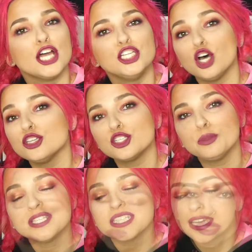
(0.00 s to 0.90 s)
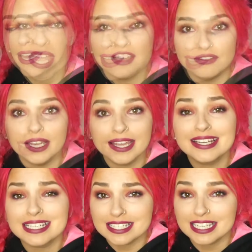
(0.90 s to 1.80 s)
Not super sticky. I feel like
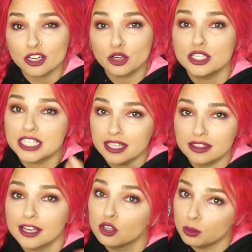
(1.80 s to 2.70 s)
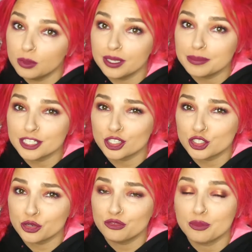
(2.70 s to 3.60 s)
it doesn't get on your teeth like normal lipsticks
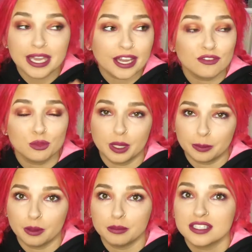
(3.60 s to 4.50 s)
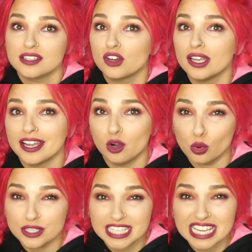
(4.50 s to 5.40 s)
do. For me, I have a big problem because I've got like
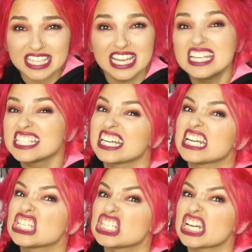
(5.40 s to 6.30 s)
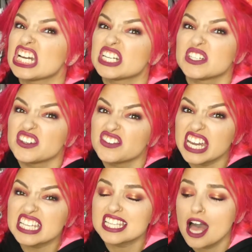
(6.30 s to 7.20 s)
horse teeth, so they kind of stick out on my
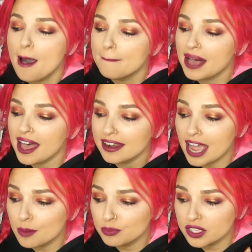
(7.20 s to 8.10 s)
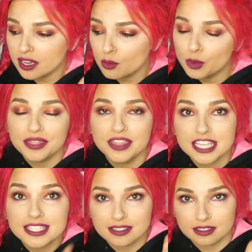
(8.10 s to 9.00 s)
face. But with
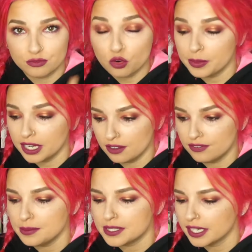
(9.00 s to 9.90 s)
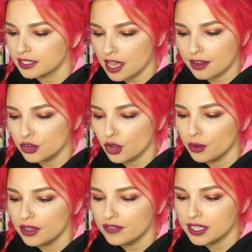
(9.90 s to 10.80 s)
this formula of lipsticks, I don't know
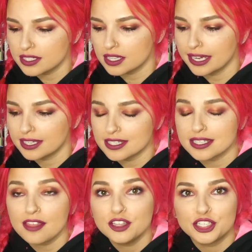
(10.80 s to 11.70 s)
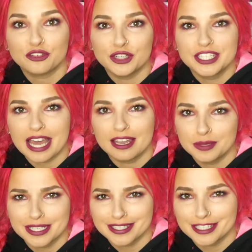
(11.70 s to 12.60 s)
if it's like, because there's other Jeffree style
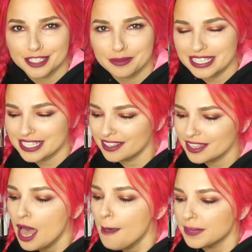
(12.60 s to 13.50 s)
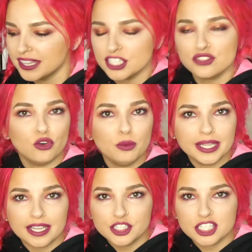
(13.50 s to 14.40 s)
lipsticks stick to my teeth, but this
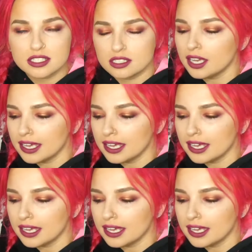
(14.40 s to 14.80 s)
formula just,